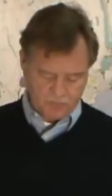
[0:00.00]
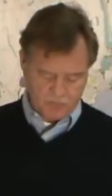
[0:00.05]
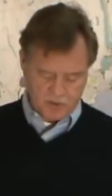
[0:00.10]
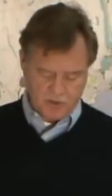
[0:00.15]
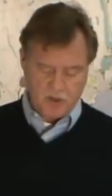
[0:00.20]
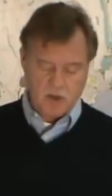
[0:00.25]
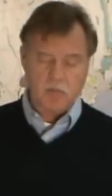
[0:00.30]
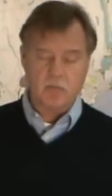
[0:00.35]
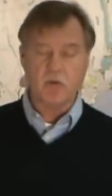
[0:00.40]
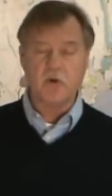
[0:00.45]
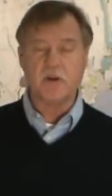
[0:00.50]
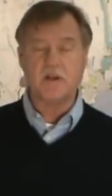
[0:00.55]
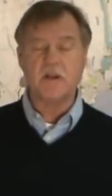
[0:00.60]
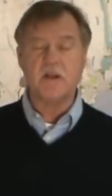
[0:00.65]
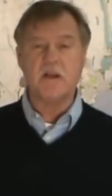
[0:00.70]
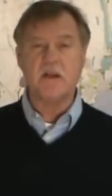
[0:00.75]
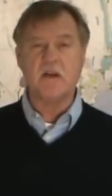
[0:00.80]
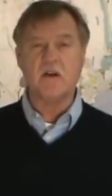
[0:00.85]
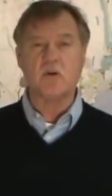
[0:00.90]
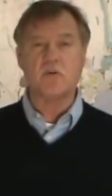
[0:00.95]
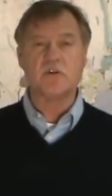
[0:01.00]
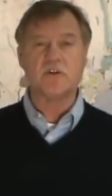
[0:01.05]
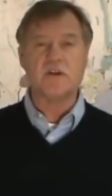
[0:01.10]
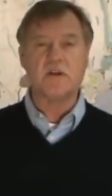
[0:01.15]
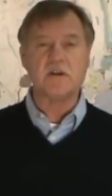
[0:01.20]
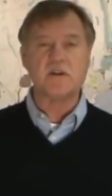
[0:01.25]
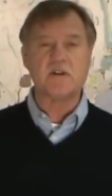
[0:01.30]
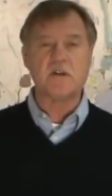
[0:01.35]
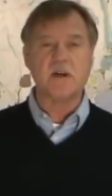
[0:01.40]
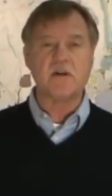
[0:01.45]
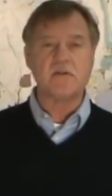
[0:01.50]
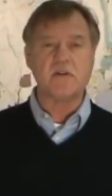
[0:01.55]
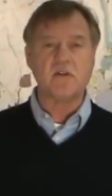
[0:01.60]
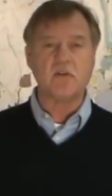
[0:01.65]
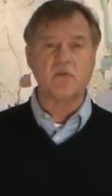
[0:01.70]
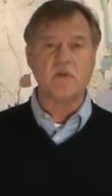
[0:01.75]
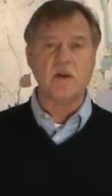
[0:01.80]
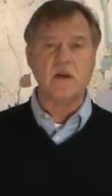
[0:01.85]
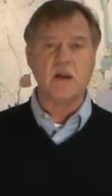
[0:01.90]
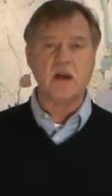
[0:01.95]
The number at the EOC is
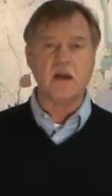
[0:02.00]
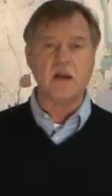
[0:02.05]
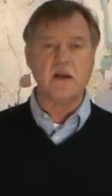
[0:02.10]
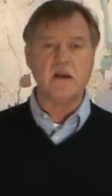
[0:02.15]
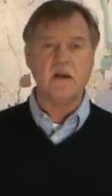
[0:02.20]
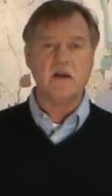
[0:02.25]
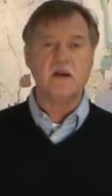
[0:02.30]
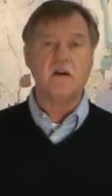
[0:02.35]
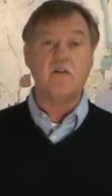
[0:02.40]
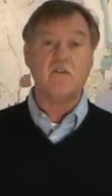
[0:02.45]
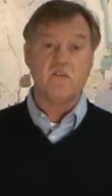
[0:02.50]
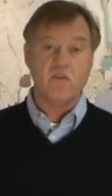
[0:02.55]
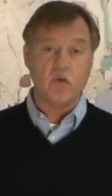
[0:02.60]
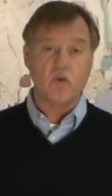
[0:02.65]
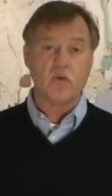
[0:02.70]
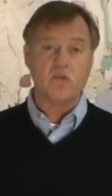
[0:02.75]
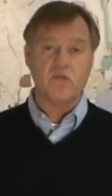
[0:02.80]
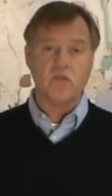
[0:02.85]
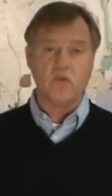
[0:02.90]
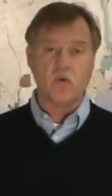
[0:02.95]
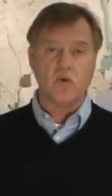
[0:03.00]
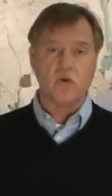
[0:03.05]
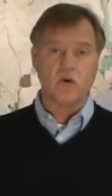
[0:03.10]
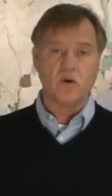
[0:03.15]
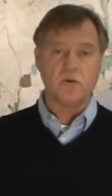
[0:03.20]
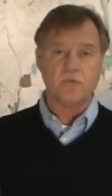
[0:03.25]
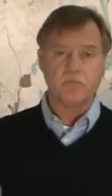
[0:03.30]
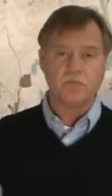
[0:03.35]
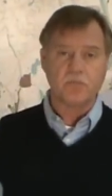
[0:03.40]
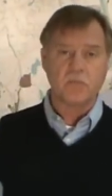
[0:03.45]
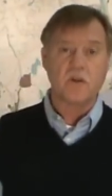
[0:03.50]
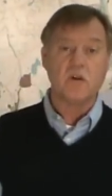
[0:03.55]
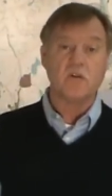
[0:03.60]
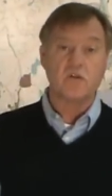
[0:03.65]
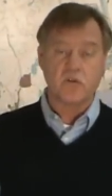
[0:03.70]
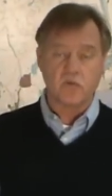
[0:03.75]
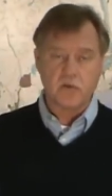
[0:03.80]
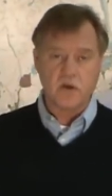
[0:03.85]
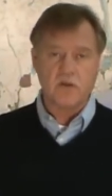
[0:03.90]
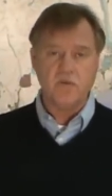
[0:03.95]

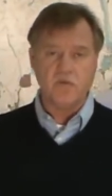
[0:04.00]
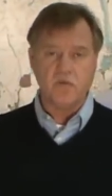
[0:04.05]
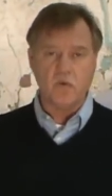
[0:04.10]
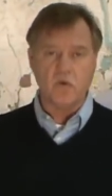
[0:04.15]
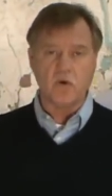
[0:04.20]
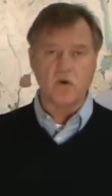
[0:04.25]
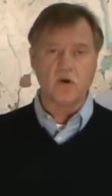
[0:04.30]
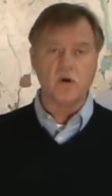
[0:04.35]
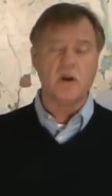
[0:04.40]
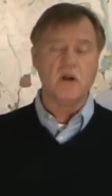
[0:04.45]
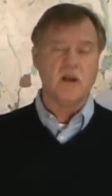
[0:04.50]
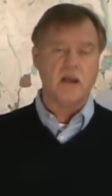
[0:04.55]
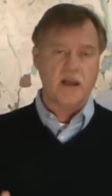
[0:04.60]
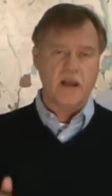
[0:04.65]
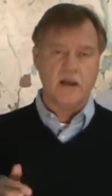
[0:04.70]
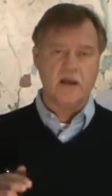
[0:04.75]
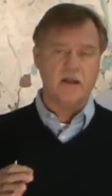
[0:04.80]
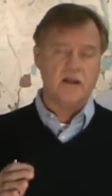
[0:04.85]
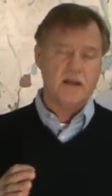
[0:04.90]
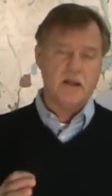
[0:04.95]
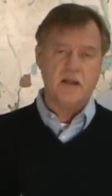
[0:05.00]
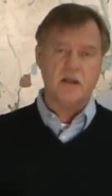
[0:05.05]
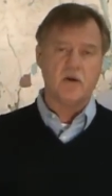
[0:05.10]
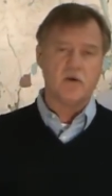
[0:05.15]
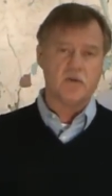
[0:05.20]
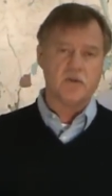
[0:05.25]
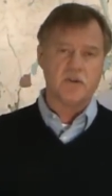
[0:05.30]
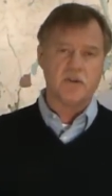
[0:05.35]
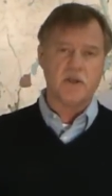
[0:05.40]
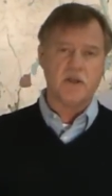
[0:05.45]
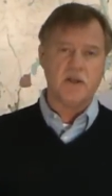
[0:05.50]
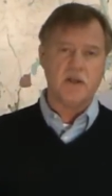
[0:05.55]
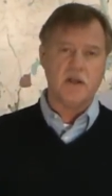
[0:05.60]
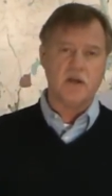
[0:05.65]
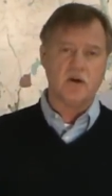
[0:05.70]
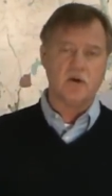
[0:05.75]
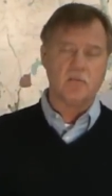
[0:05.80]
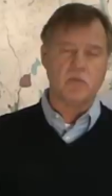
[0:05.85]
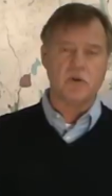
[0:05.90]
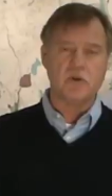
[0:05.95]
739-4434, and EOC
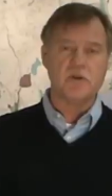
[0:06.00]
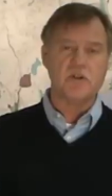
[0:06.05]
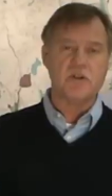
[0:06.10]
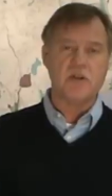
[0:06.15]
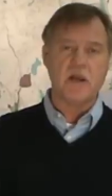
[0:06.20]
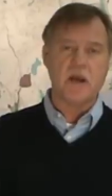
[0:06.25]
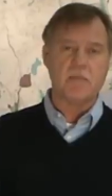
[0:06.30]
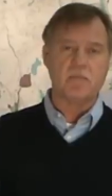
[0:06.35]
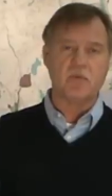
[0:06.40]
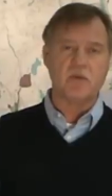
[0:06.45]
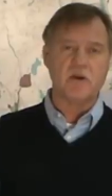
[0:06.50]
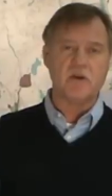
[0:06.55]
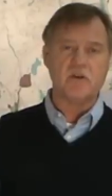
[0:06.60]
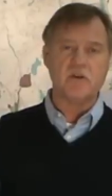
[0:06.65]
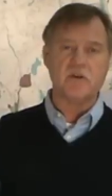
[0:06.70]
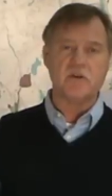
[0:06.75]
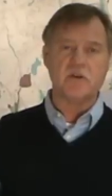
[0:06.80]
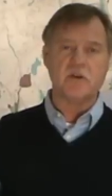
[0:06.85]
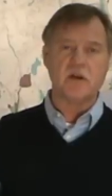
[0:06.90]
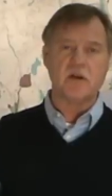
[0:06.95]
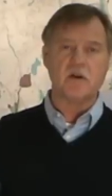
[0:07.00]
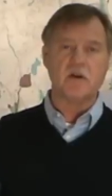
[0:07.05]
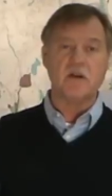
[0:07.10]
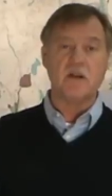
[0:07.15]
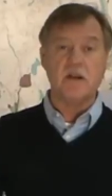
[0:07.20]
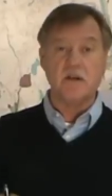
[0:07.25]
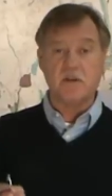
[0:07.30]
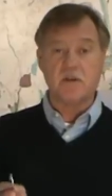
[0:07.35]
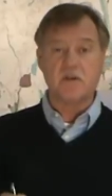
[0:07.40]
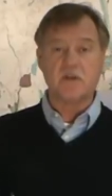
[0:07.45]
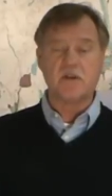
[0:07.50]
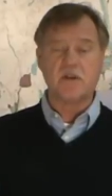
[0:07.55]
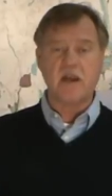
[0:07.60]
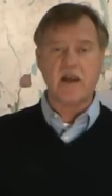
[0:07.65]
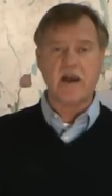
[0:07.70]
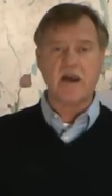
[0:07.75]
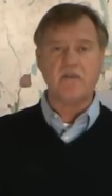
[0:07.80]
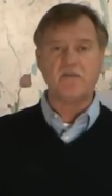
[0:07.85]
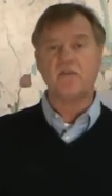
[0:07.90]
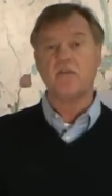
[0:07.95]
here, Emergency Operations Center, is
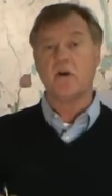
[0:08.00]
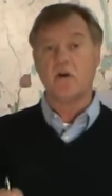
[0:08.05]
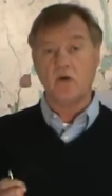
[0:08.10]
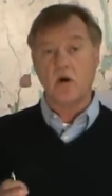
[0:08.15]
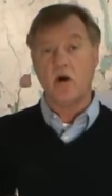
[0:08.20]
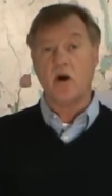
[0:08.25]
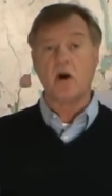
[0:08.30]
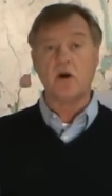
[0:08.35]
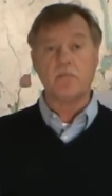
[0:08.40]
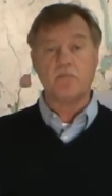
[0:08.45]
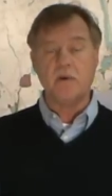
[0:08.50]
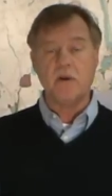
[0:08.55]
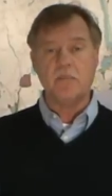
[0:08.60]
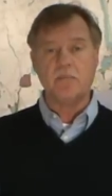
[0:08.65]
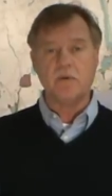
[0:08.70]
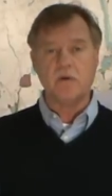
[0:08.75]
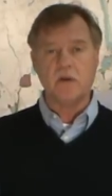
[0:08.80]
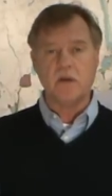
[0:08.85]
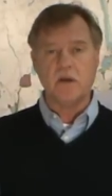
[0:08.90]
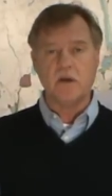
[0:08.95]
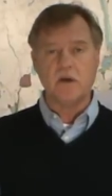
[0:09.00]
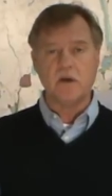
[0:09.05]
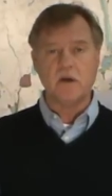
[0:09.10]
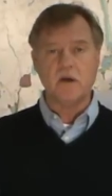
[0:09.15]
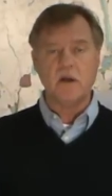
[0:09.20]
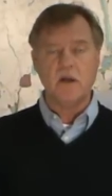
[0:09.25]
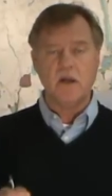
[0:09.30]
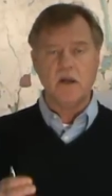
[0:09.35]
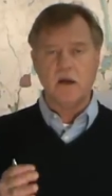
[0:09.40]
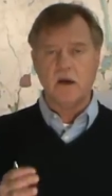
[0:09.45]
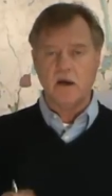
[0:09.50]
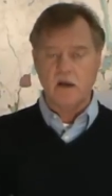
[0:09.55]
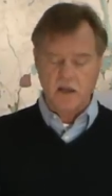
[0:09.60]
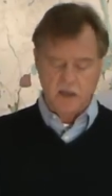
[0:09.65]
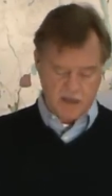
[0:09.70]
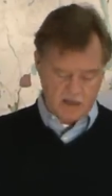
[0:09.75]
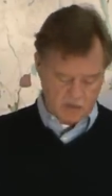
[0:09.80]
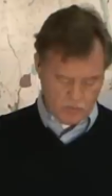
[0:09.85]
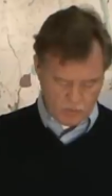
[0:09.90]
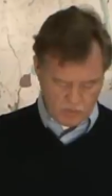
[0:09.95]
staffed. There are people here,
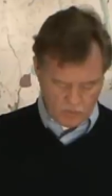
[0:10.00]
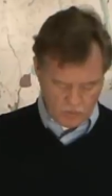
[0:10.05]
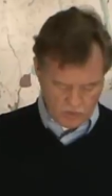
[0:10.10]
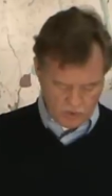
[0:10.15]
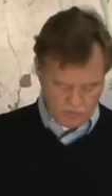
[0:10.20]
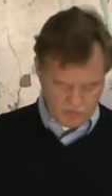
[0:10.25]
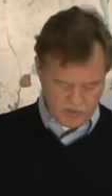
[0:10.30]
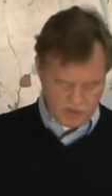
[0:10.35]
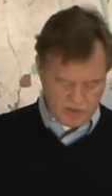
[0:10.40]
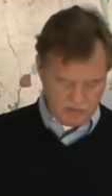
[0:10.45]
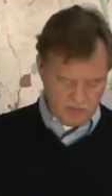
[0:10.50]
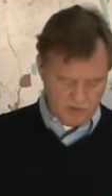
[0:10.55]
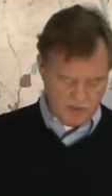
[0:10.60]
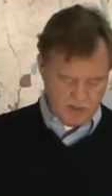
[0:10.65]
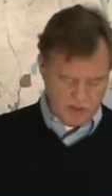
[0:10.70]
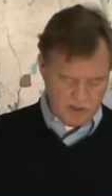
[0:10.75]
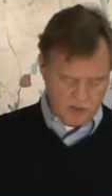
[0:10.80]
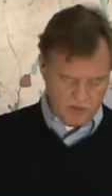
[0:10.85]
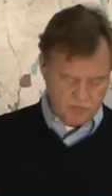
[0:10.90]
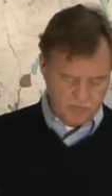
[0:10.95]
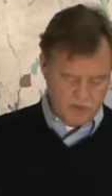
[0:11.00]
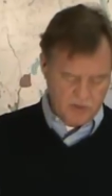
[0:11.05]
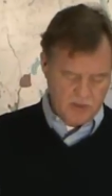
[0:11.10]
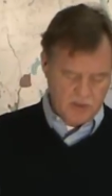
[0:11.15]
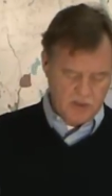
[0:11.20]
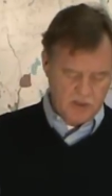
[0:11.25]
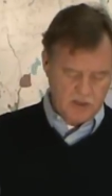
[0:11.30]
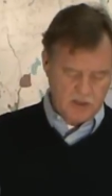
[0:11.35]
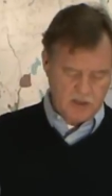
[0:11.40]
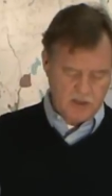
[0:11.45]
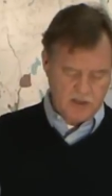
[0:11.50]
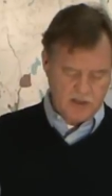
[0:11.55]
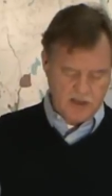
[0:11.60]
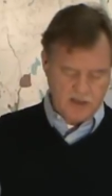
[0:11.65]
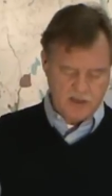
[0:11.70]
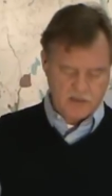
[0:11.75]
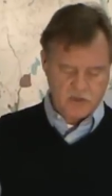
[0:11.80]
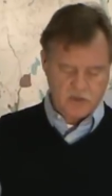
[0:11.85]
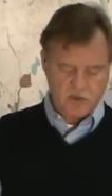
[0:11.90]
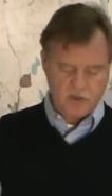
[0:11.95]
and we will be able to help
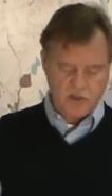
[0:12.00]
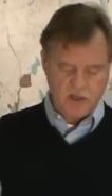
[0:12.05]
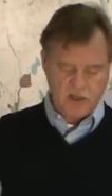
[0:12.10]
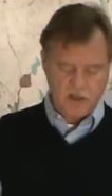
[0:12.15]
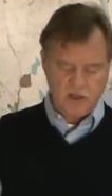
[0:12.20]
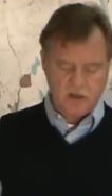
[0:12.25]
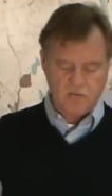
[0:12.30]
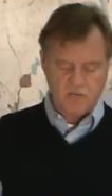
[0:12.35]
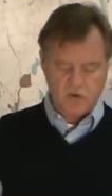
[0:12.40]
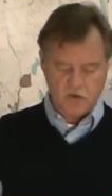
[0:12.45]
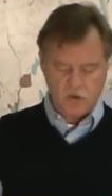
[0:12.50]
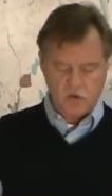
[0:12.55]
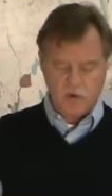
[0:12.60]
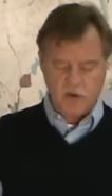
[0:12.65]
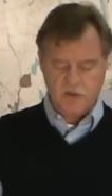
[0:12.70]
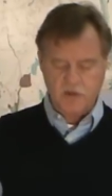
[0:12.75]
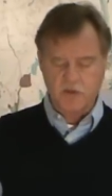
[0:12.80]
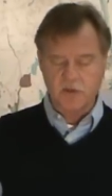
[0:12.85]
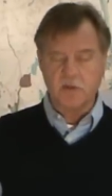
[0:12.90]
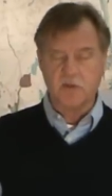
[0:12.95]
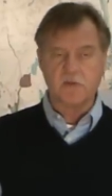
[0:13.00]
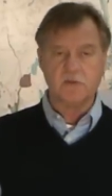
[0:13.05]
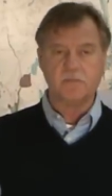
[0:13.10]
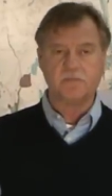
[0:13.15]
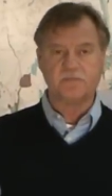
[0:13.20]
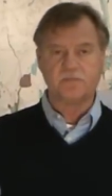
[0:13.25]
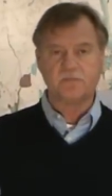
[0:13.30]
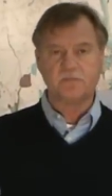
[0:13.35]
answer any of your questions.